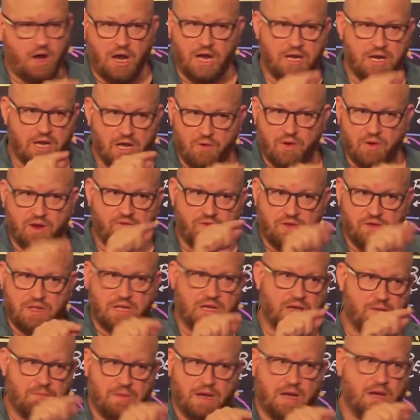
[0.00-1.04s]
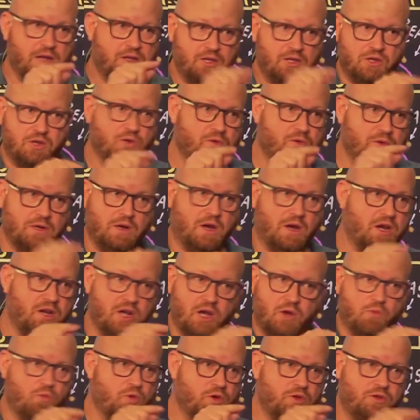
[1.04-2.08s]
know everything about you and I know
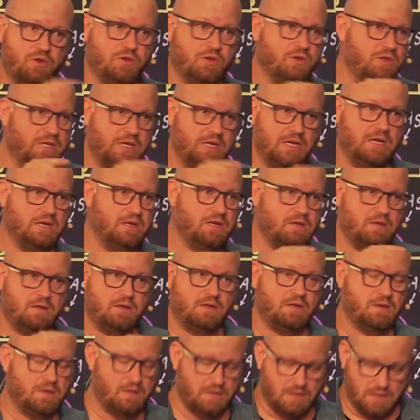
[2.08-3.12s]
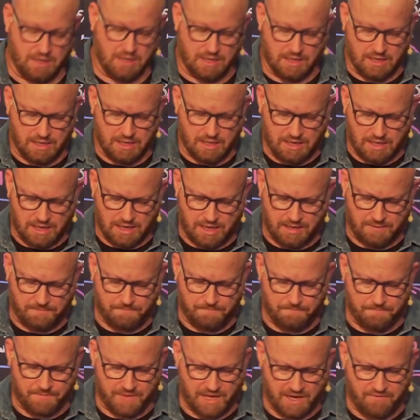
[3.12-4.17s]
what you did."
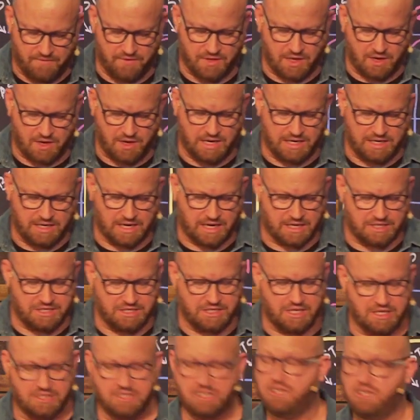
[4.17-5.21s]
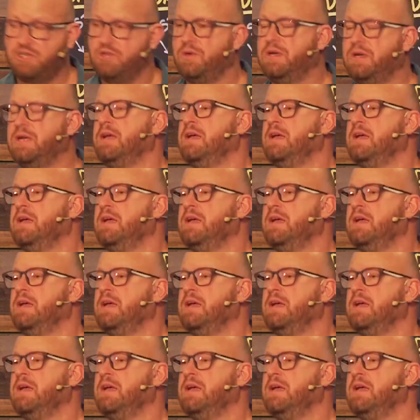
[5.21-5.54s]
Even though he does. He doesn't do it